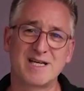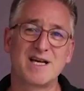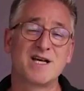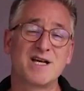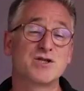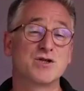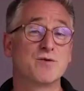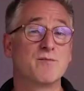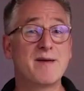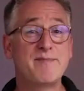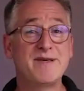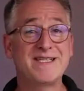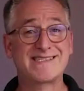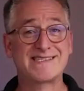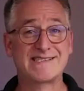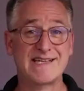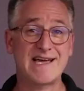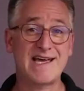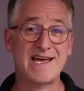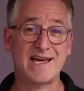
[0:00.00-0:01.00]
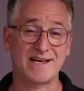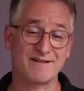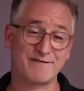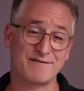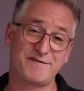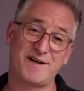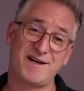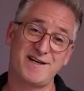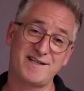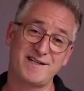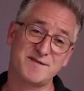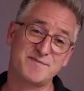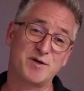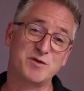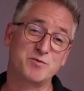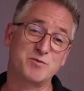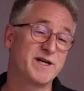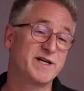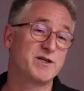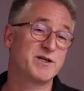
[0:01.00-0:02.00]
So maybe stand, find a spot
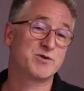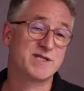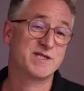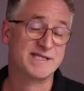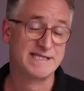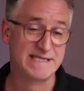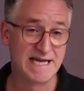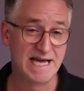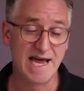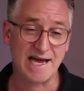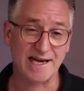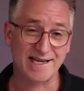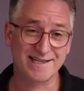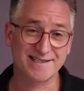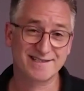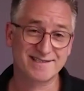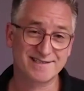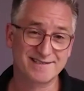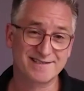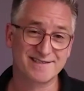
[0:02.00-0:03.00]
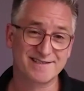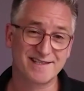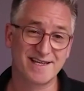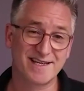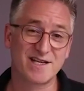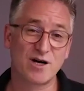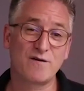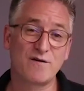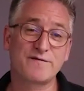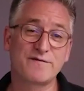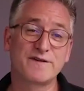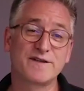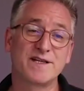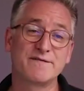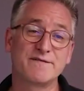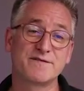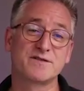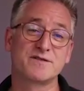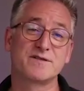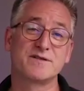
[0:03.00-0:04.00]
where you stand. It often
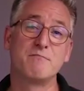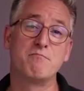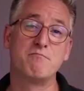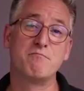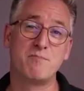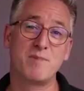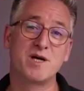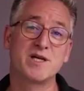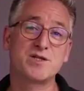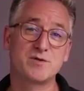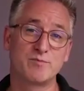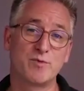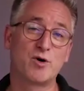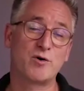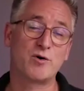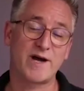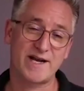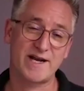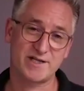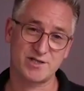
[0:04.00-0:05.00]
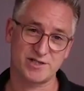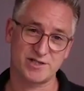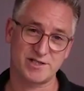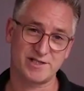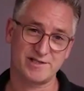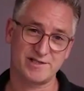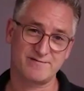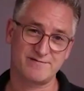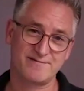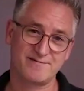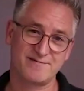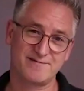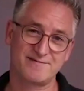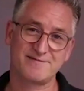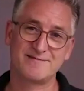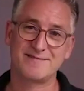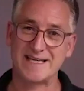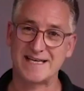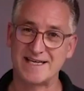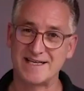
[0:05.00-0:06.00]
gives much more energy
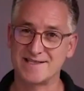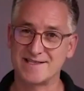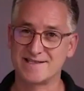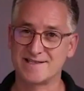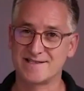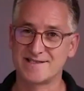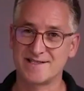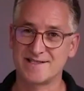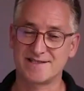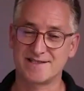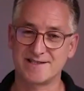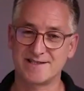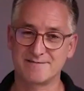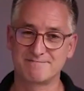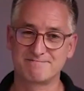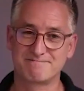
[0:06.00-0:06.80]
than sitting.